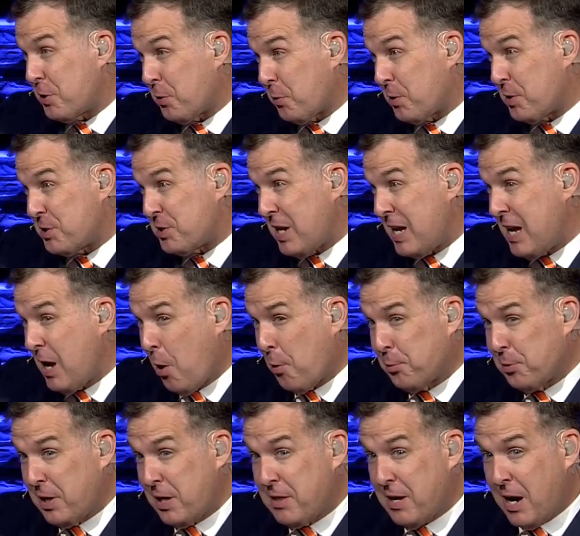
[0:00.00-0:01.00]
or is he
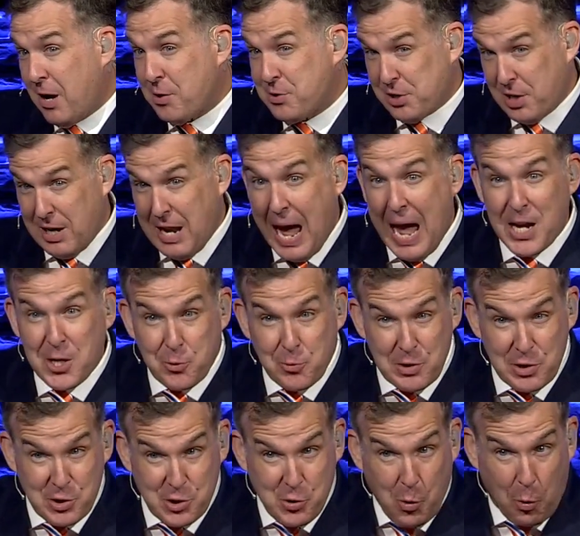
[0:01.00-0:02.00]
only there as a last
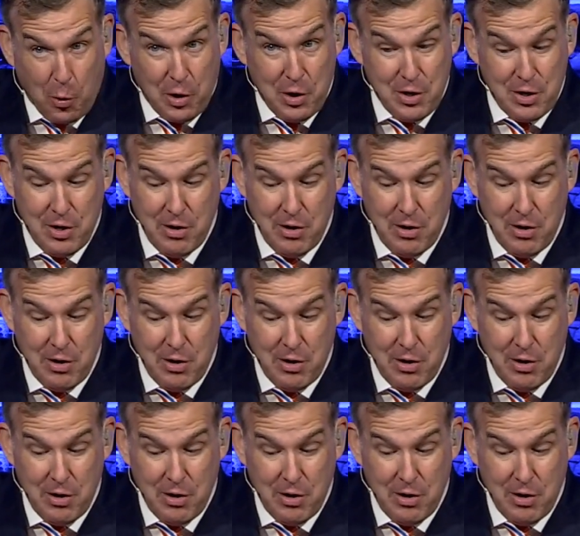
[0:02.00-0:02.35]
resort?